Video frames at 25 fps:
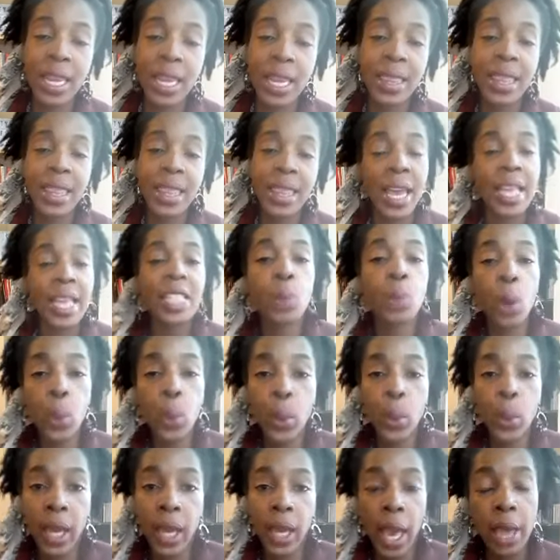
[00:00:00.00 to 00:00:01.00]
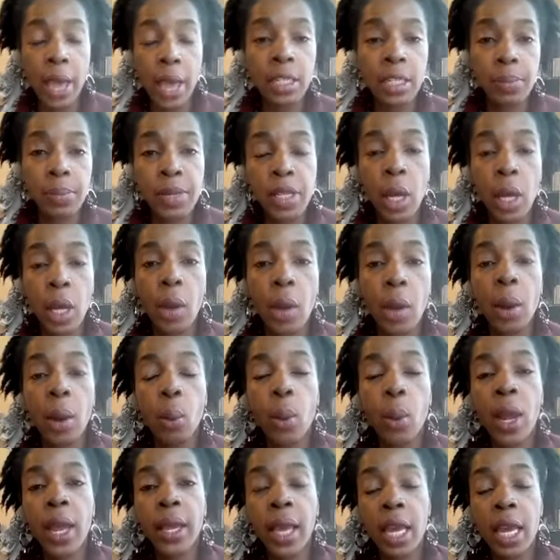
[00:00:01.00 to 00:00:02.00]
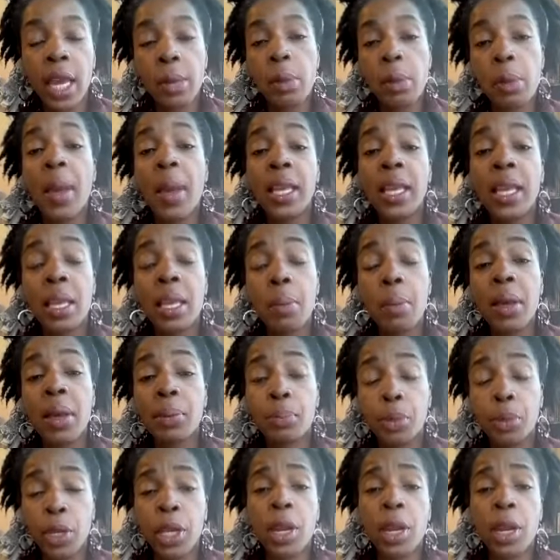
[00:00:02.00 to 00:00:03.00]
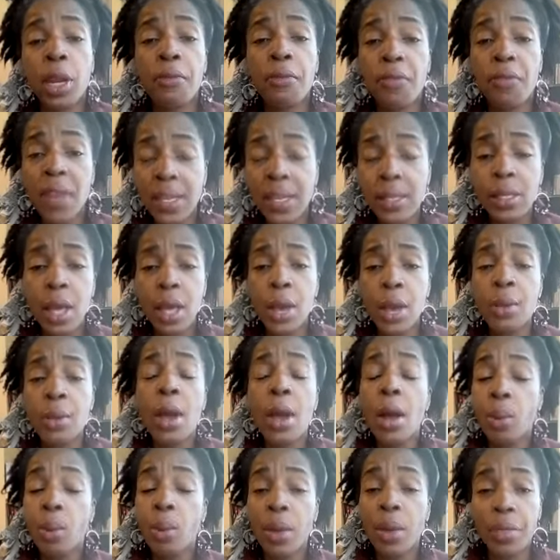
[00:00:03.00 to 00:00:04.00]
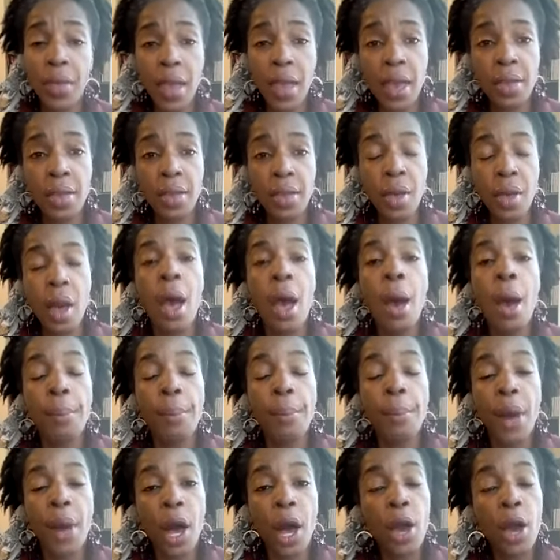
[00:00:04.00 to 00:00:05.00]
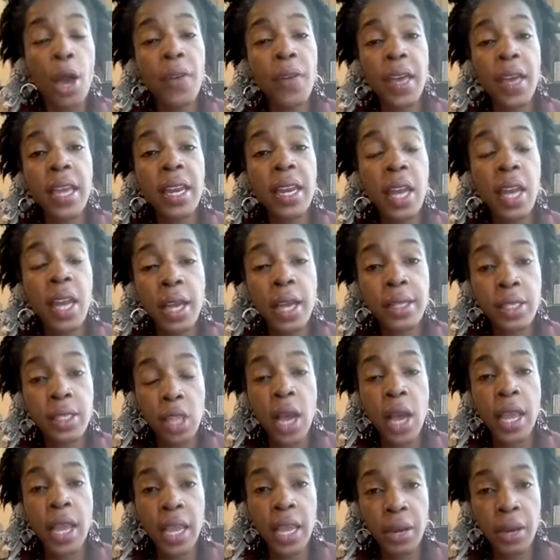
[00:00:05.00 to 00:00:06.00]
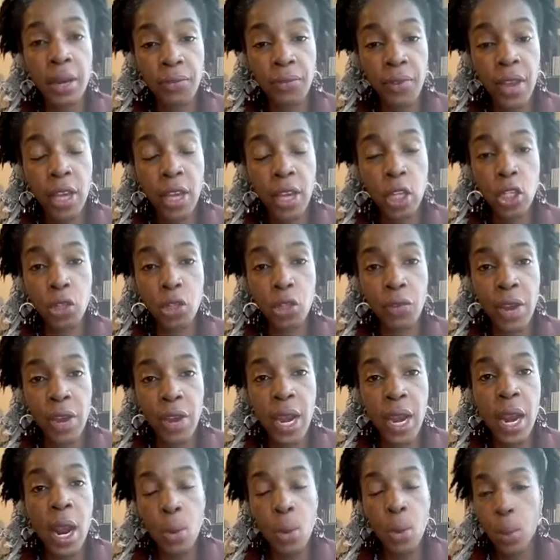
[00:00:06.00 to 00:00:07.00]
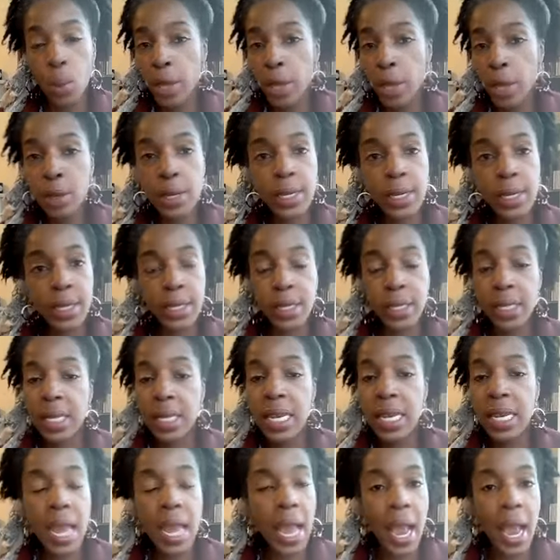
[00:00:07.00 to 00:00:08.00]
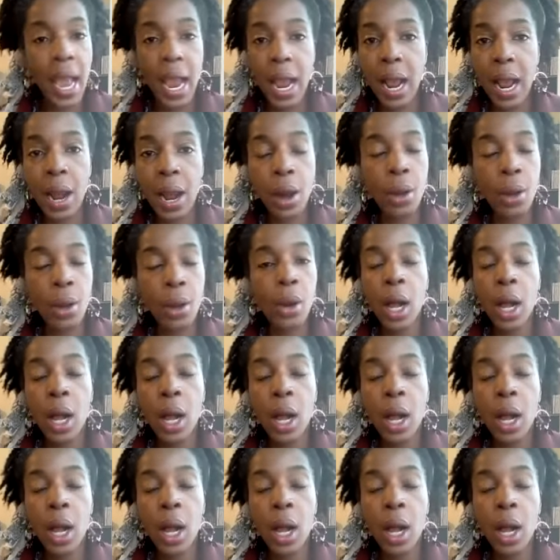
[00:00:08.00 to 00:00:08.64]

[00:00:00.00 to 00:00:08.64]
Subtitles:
that is what we're going to be doing. We're going to be back in Burkina Faso with Heather, but over in her dyeing factory, where you can see how